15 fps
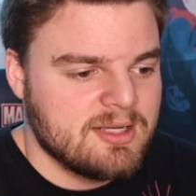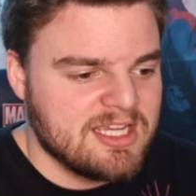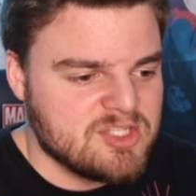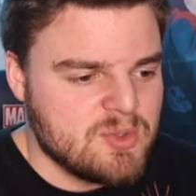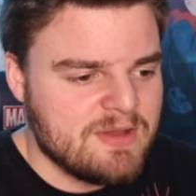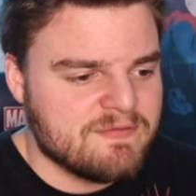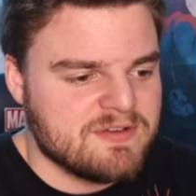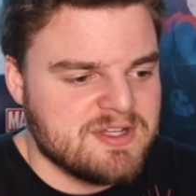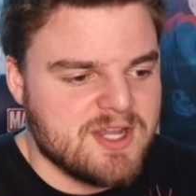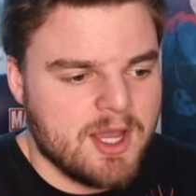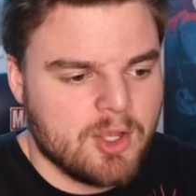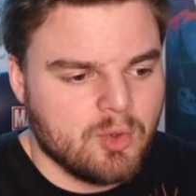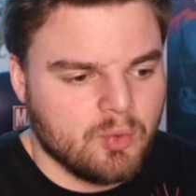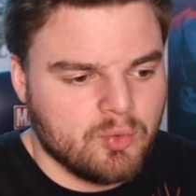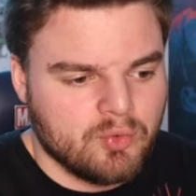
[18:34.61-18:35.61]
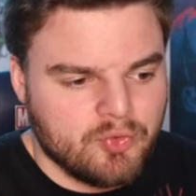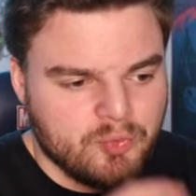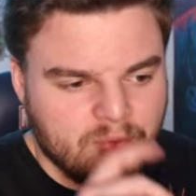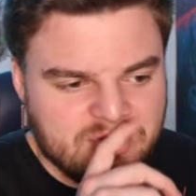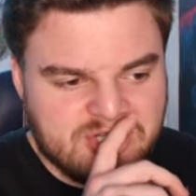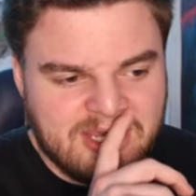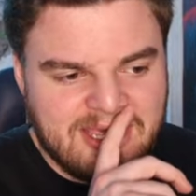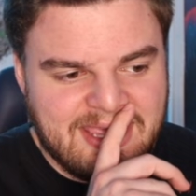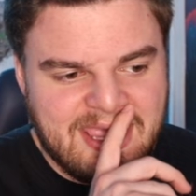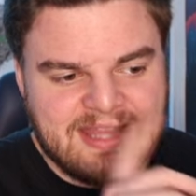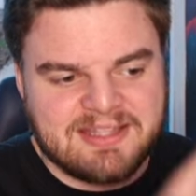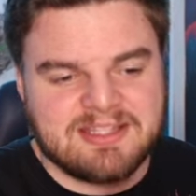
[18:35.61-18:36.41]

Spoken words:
Next, we have Knuckles, which I hate